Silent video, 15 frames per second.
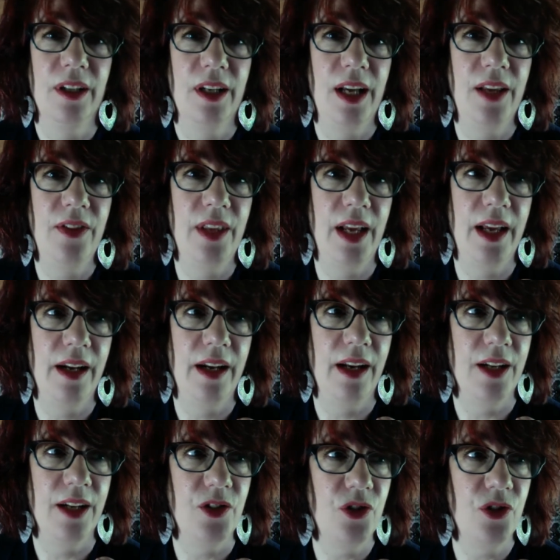And then
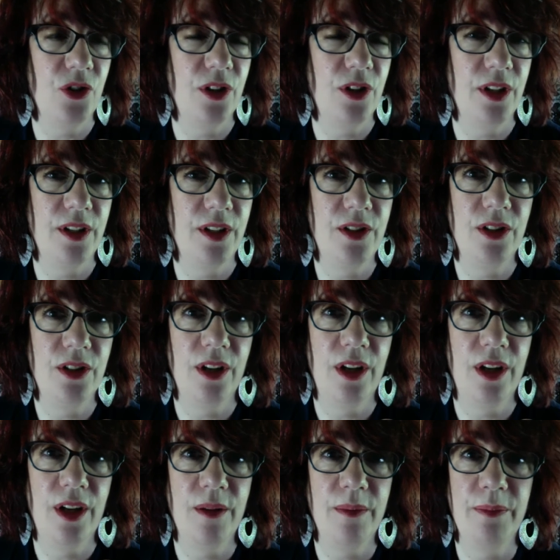I started,
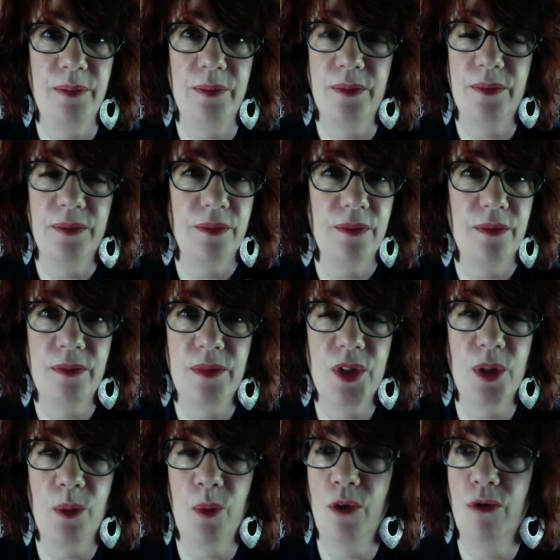
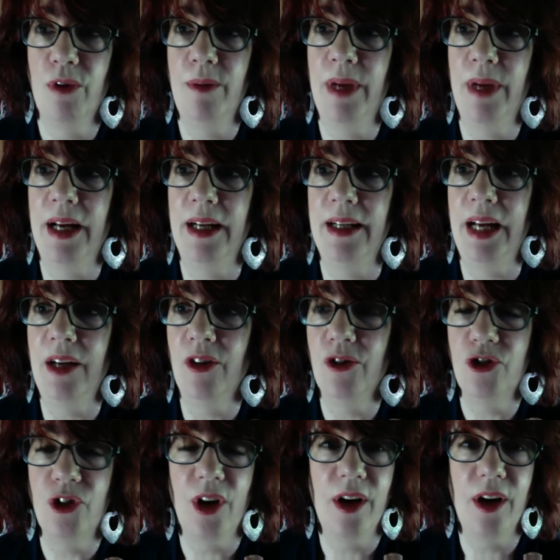someone read my natal
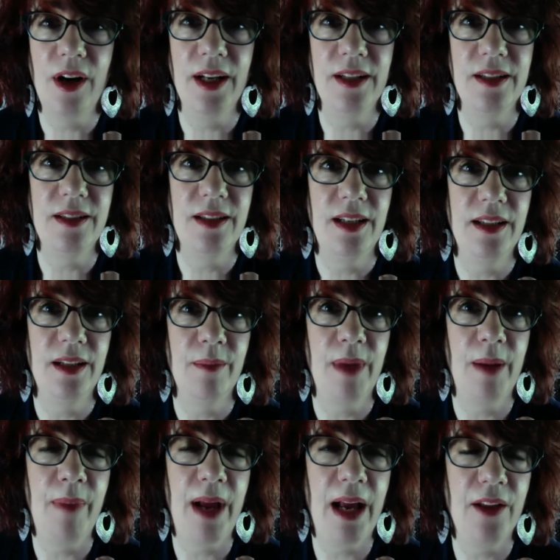chart and said that my
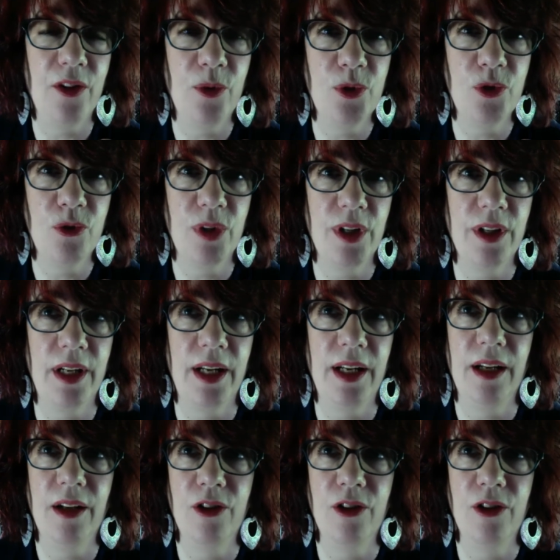path was really a